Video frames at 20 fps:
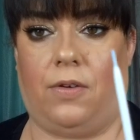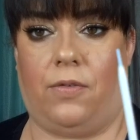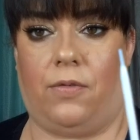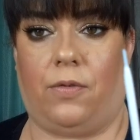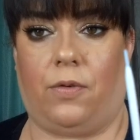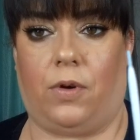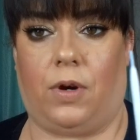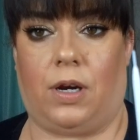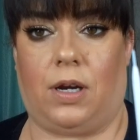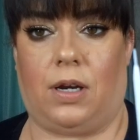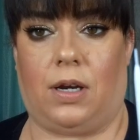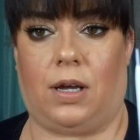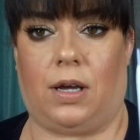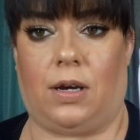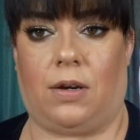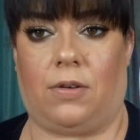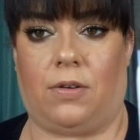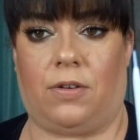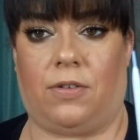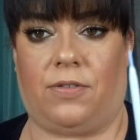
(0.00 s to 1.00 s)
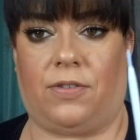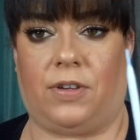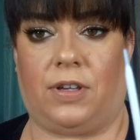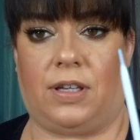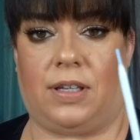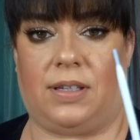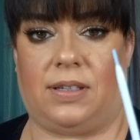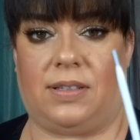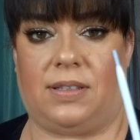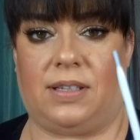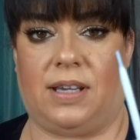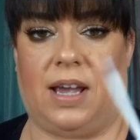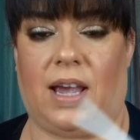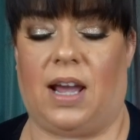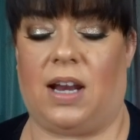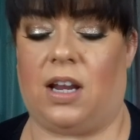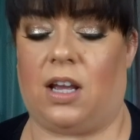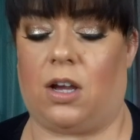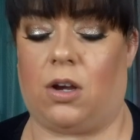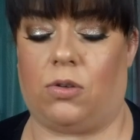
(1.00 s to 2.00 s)
for it. I don't know if you can see.
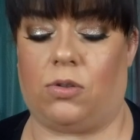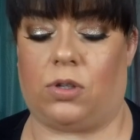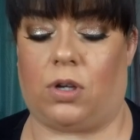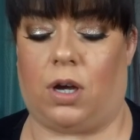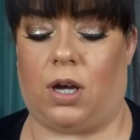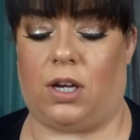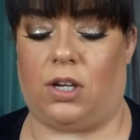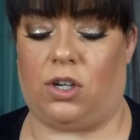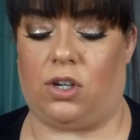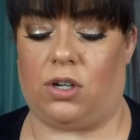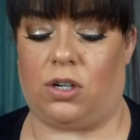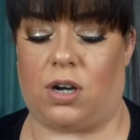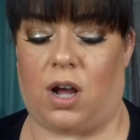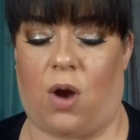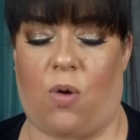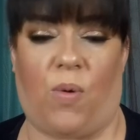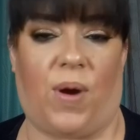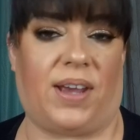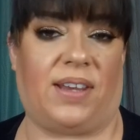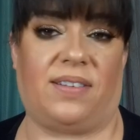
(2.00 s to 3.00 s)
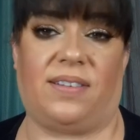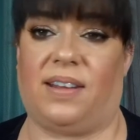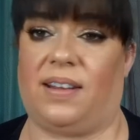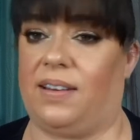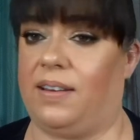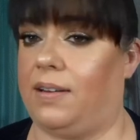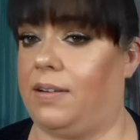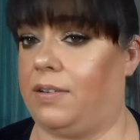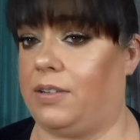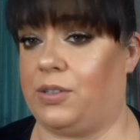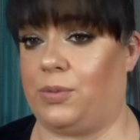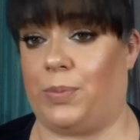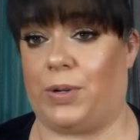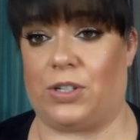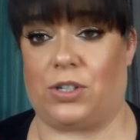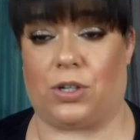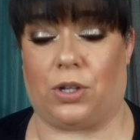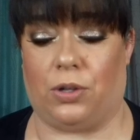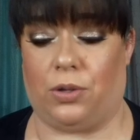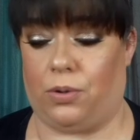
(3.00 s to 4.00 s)
And it goes on. You're not wasting near as
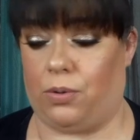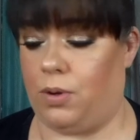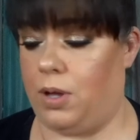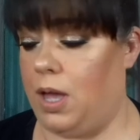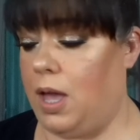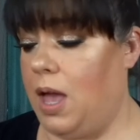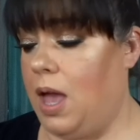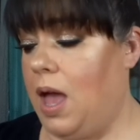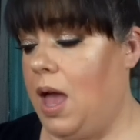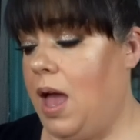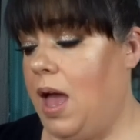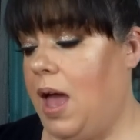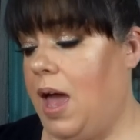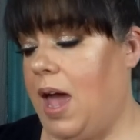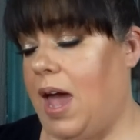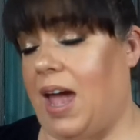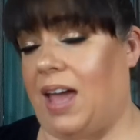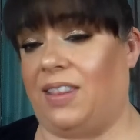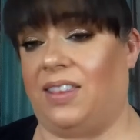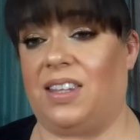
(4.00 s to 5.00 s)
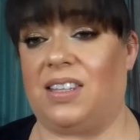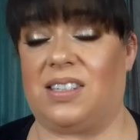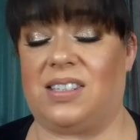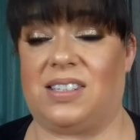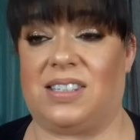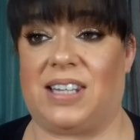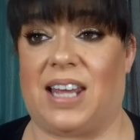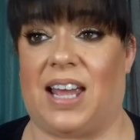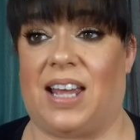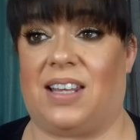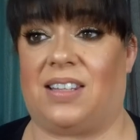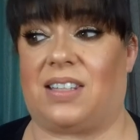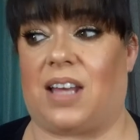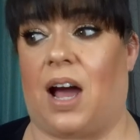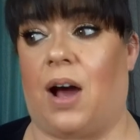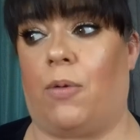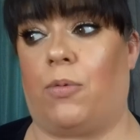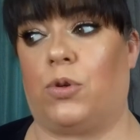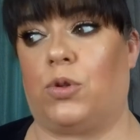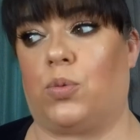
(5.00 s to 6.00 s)
much glue. And this stays.
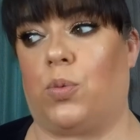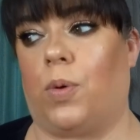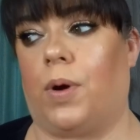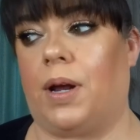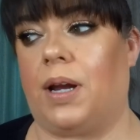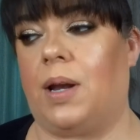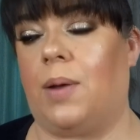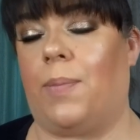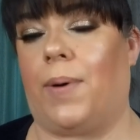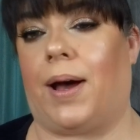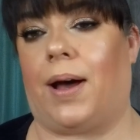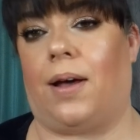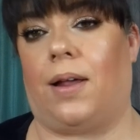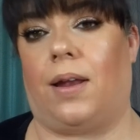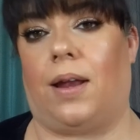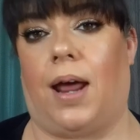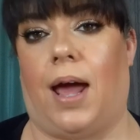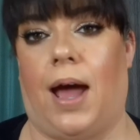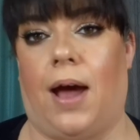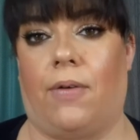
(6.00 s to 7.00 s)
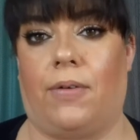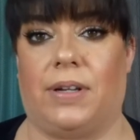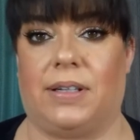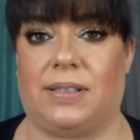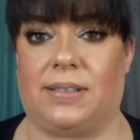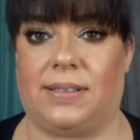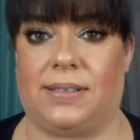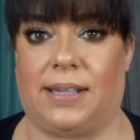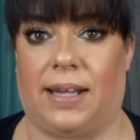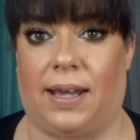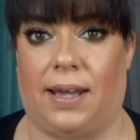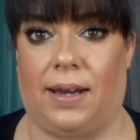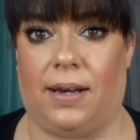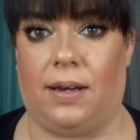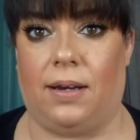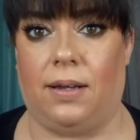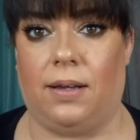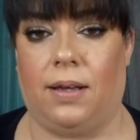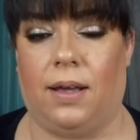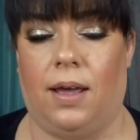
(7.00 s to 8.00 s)
I was worried about how it
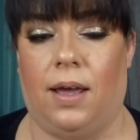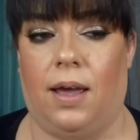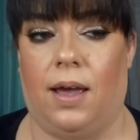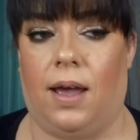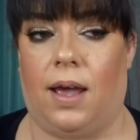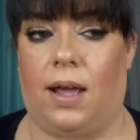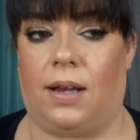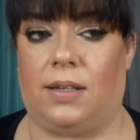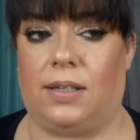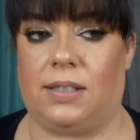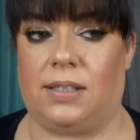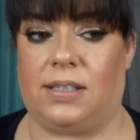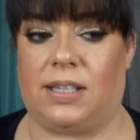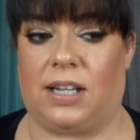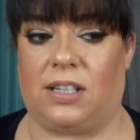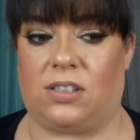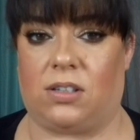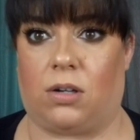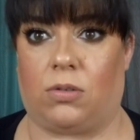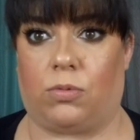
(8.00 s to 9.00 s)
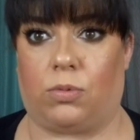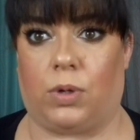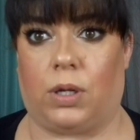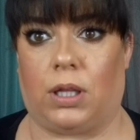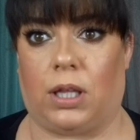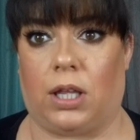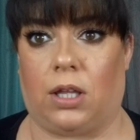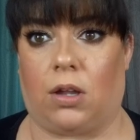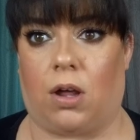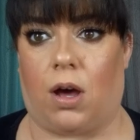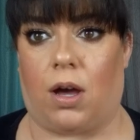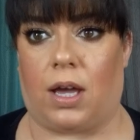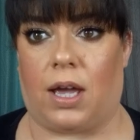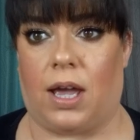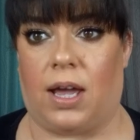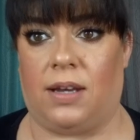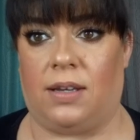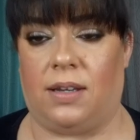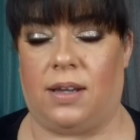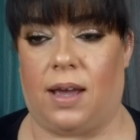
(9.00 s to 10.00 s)
stayed, and this stays on really long.
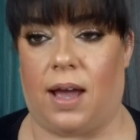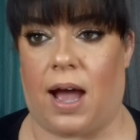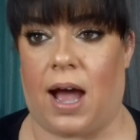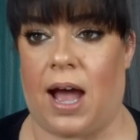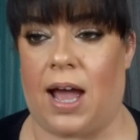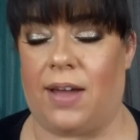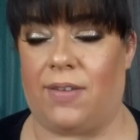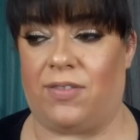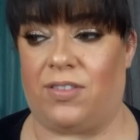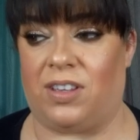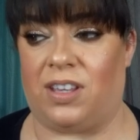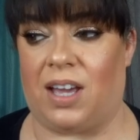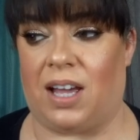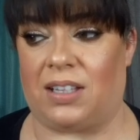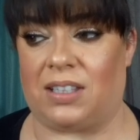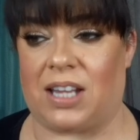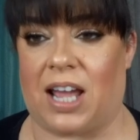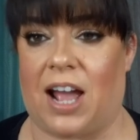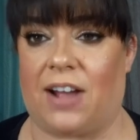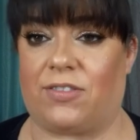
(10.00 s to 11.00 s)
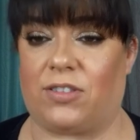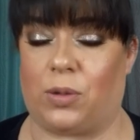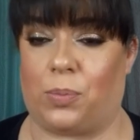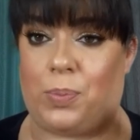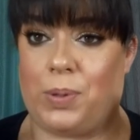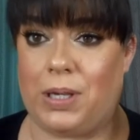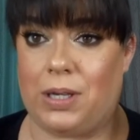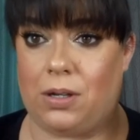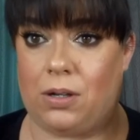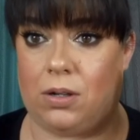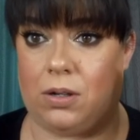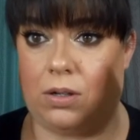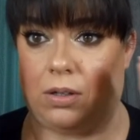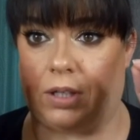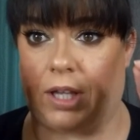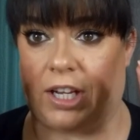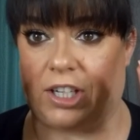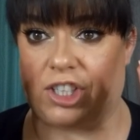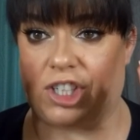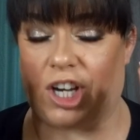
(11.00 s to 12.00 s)
And I have yet to have to peel
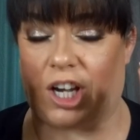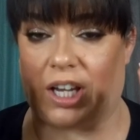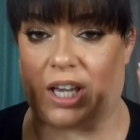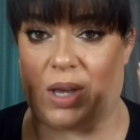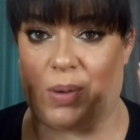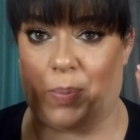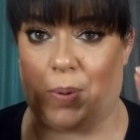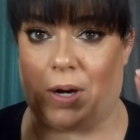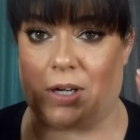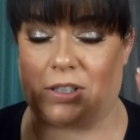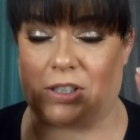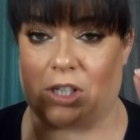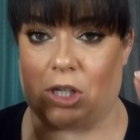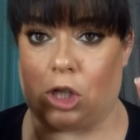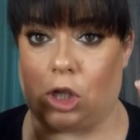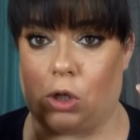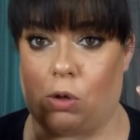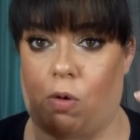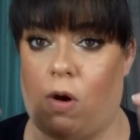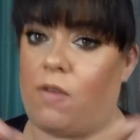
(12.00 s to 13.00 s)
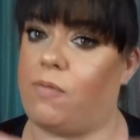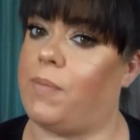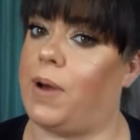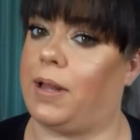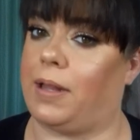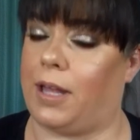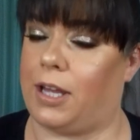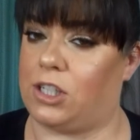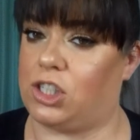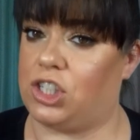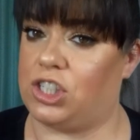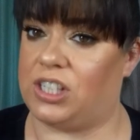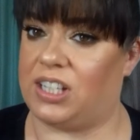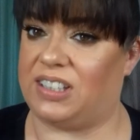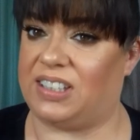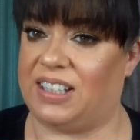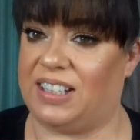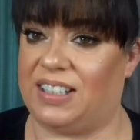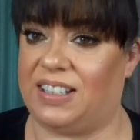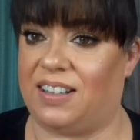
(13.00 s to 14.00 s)
like chunky parts of glue off my lashes at
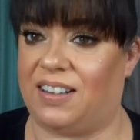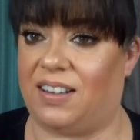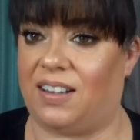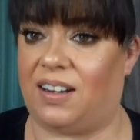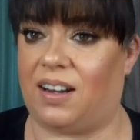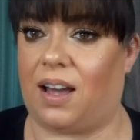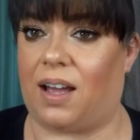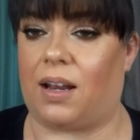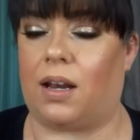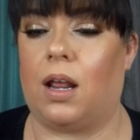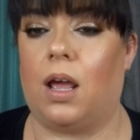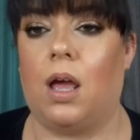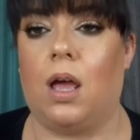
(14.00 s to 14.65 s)
the end of the night.